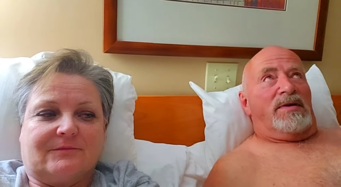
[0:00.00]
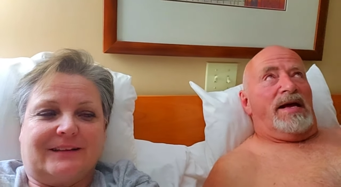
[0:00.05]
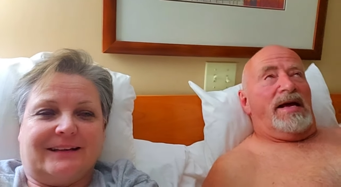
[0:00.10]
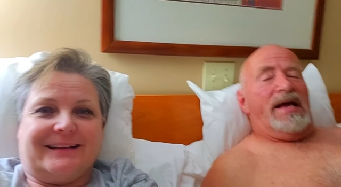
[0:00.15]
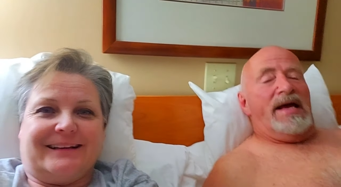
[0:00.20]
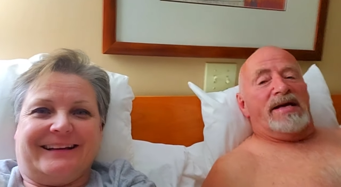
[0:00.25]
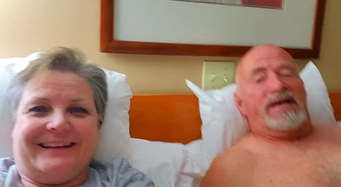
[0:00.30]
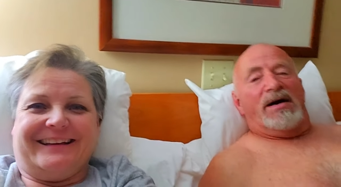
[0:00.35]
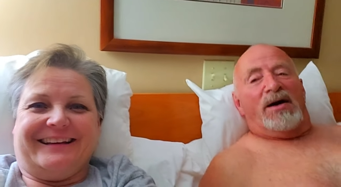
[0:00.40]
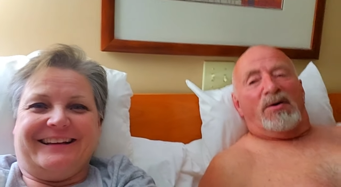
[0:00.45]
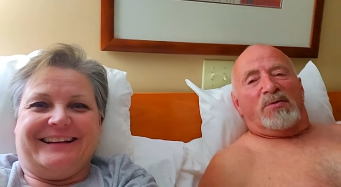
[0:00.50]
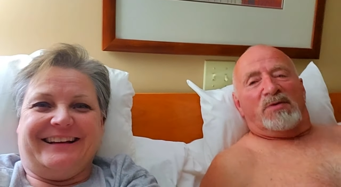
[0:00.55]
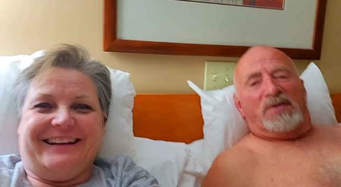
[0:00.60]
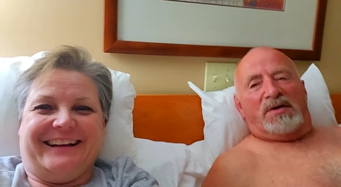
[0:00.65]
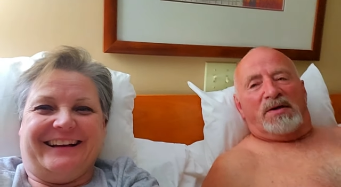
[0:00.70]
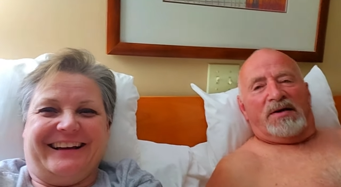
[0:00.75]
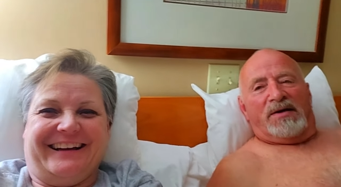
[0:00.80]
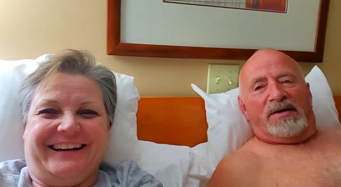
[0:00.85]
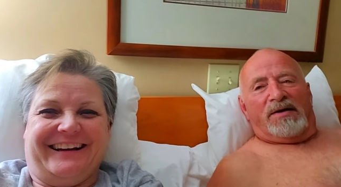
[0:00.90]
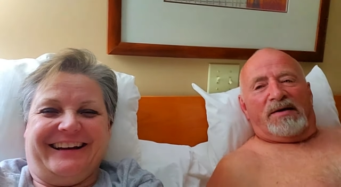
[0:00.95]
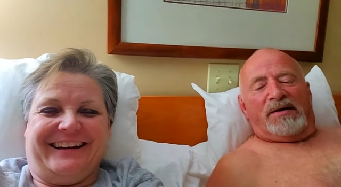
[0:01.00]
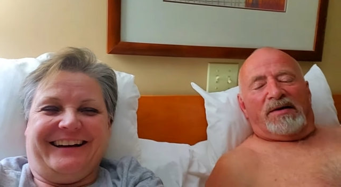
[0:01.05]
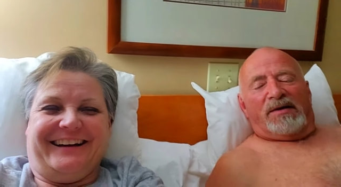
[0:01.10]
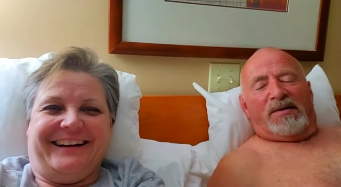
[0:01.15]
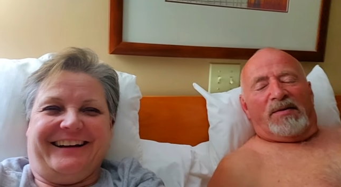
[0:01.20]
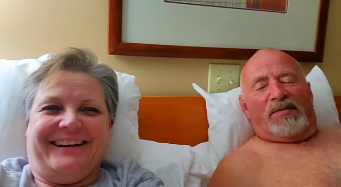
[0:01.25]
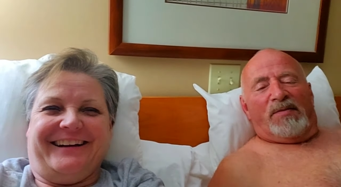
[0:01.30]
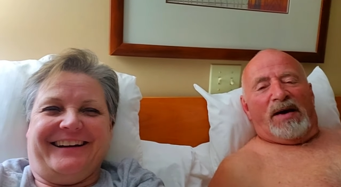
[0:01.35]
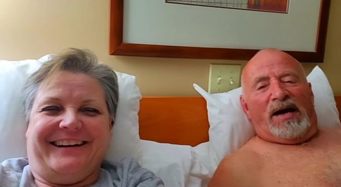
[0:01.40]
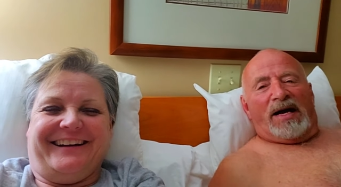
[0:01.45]
Speaker 1: hangout
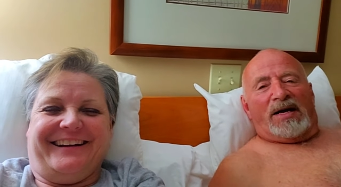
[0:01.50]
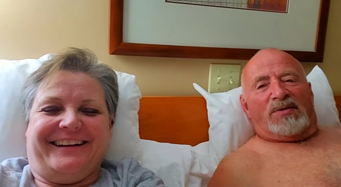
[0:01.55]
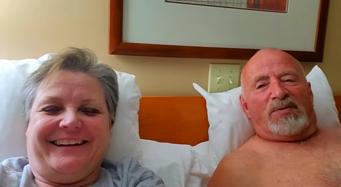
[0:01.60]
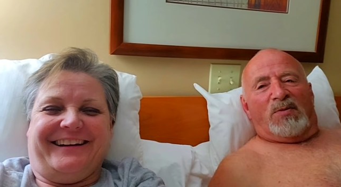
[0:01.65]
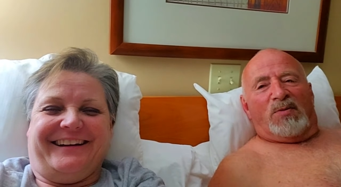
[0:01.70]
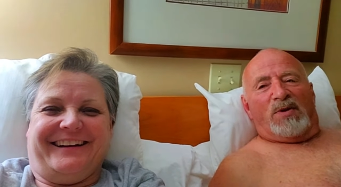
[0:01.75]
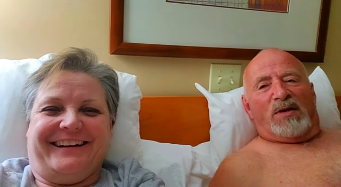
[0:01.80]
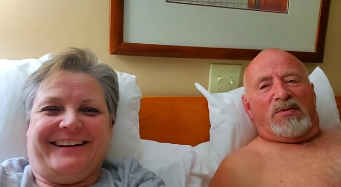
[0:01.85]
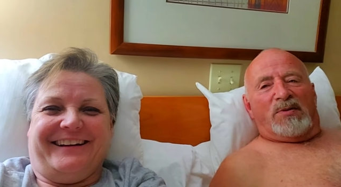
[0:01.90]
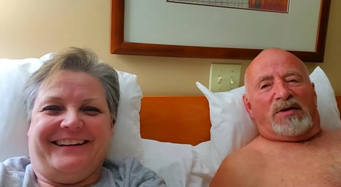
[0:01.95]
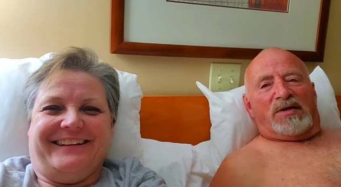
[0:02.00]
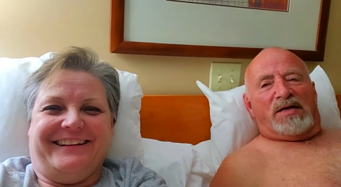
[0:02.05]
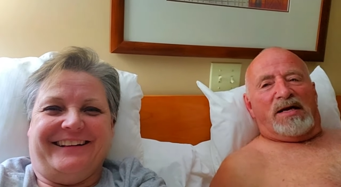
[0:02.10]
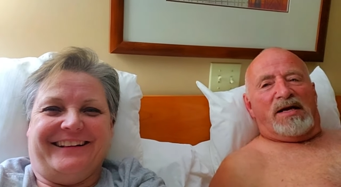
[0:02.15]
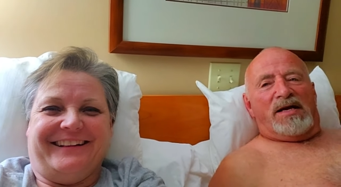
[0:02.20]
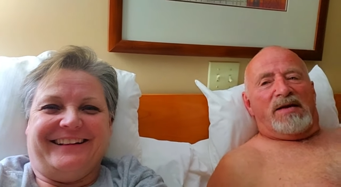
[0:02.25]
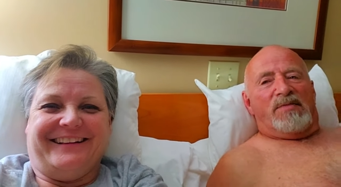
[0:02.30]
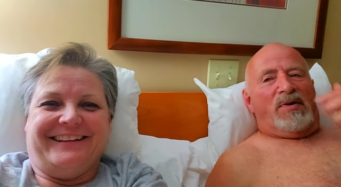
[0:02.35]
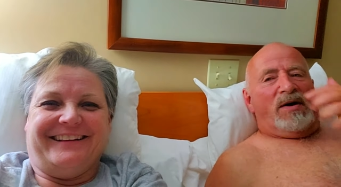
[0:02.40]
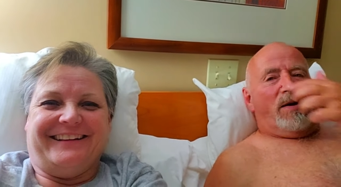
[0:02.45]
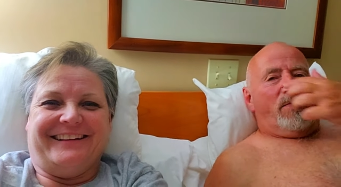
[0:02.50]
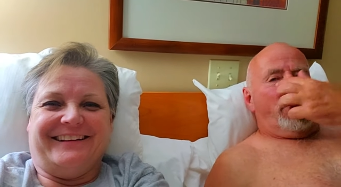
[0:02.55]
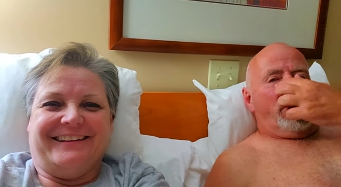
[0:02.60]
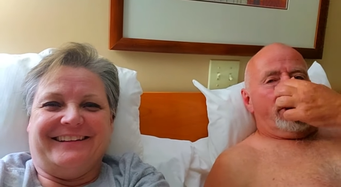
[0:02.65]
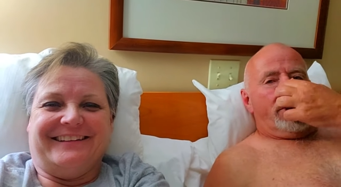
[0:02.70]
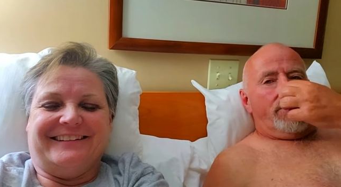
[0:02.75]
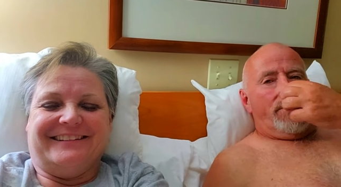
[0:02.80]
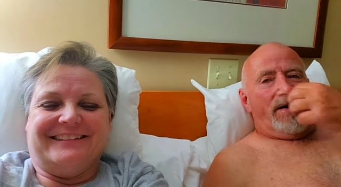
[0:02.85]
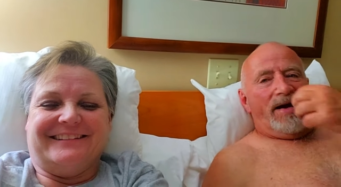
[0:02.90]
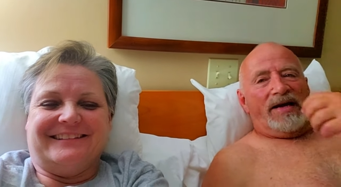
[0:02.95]
back when we were teeny
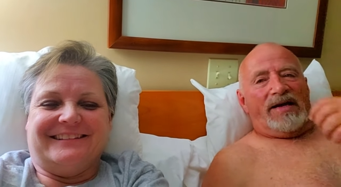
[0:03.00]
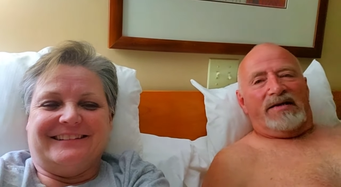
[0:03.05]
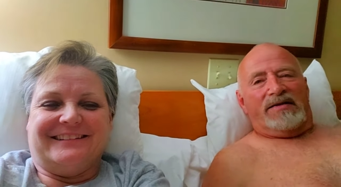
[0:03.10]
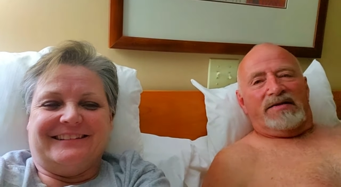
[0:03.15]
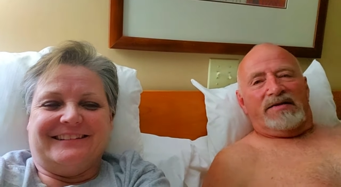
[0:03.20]
boppers back in